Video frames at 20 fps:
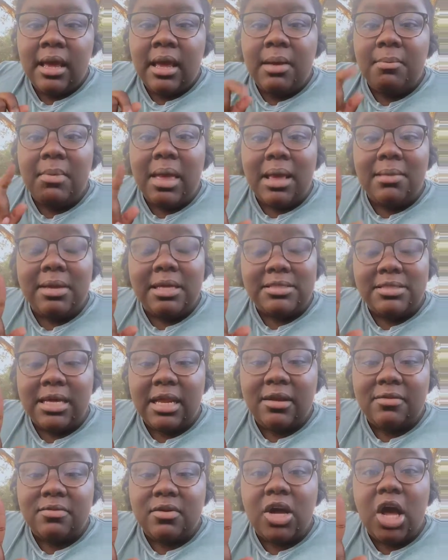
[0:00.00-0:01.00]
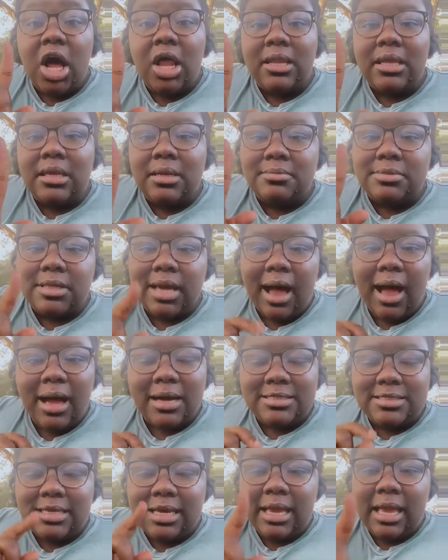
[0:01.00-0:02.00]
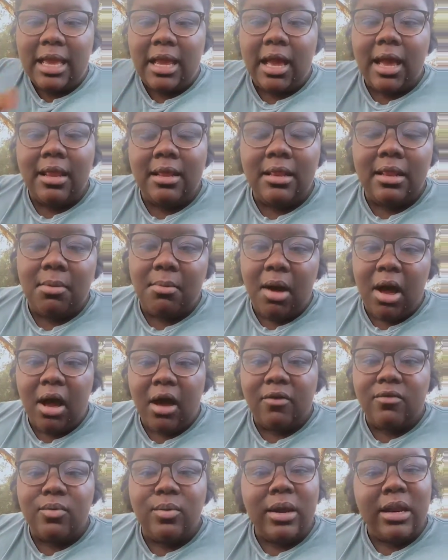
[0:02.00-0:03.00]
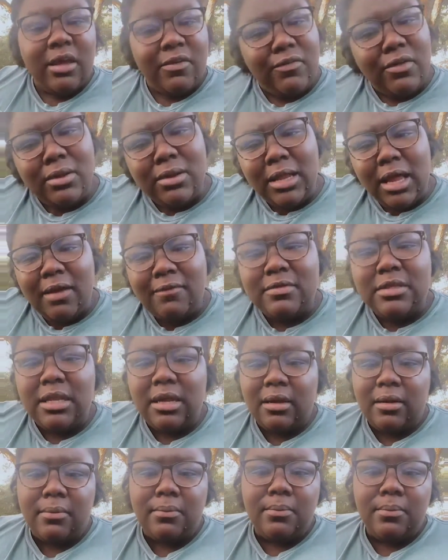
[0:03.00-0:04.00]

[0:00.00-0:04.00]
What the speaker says: maybe instead of calling them toxic and cutting them off, what if you love them?